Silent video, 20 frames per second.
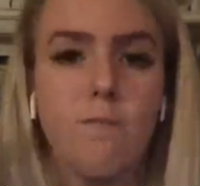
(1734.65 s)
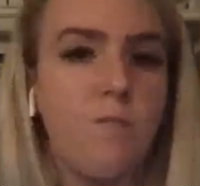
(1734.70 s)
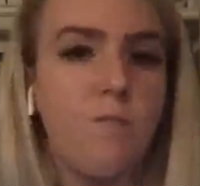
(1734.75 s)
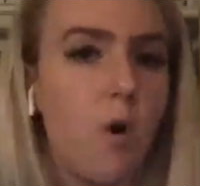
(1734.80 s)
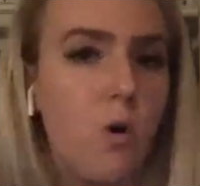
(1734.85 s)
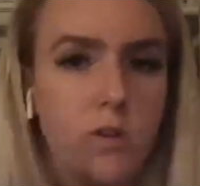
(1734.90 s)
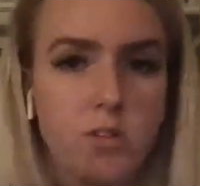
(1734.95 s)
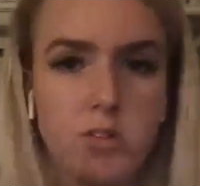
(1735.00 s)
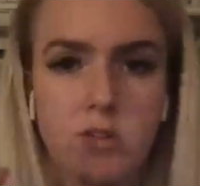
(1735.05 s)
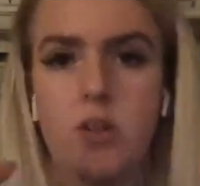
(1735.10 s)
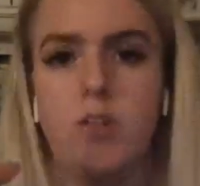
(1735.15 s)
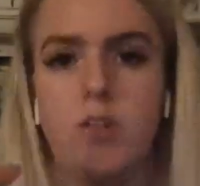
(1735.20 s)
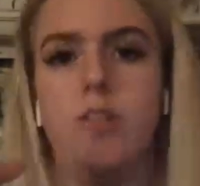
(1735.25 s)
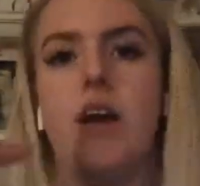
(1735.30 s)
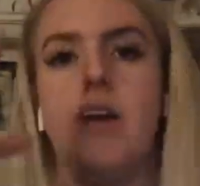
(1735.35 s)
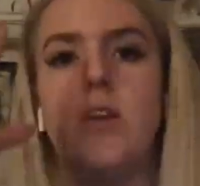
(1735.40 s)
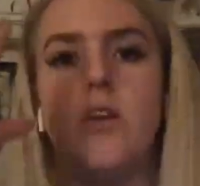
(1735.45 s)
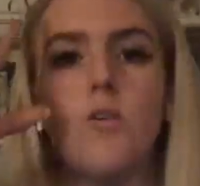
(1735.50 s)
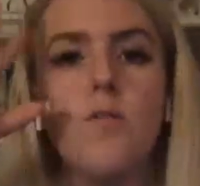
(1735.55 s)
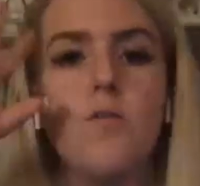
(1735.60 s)
focused on
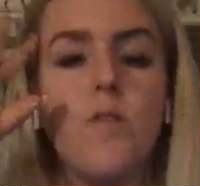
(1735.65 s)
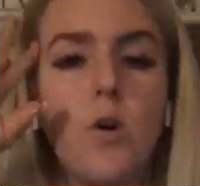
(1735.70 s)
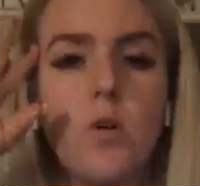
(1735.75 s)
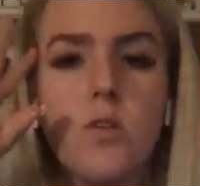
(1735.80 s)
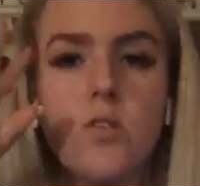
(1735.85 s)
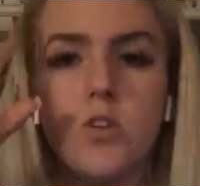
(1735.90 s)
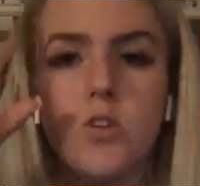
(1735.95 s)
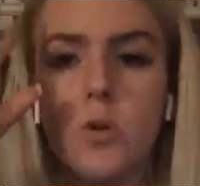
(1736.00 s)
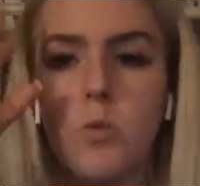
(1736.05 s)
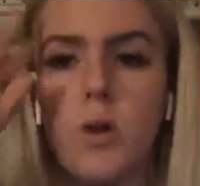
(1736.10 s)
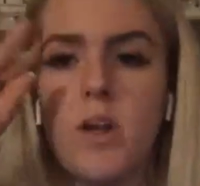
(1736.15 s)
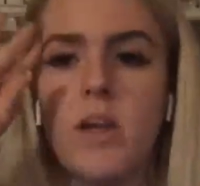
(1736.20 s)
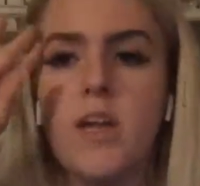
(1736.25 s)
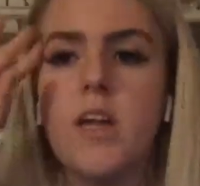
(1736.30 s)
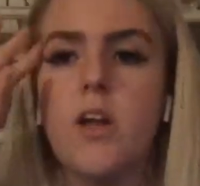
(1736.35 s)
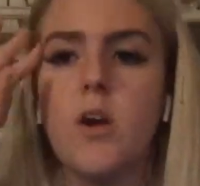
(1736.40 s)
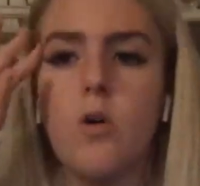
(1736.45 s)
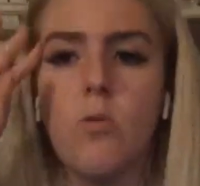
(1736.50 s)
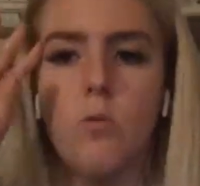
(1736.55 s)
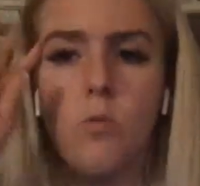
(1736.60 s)
that. You're focused on what can
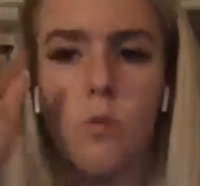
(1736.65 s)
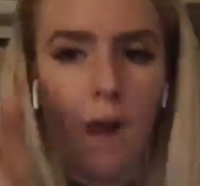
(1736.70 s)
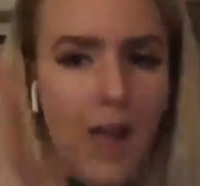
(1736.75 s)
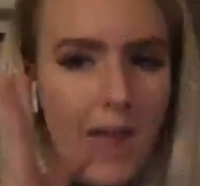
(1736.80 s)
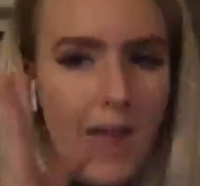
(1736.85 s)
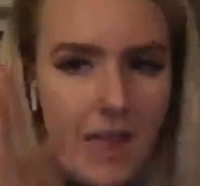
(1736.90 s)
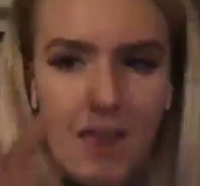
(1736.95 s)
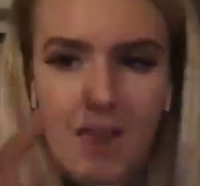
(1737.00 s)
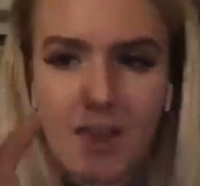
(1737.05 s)
go right.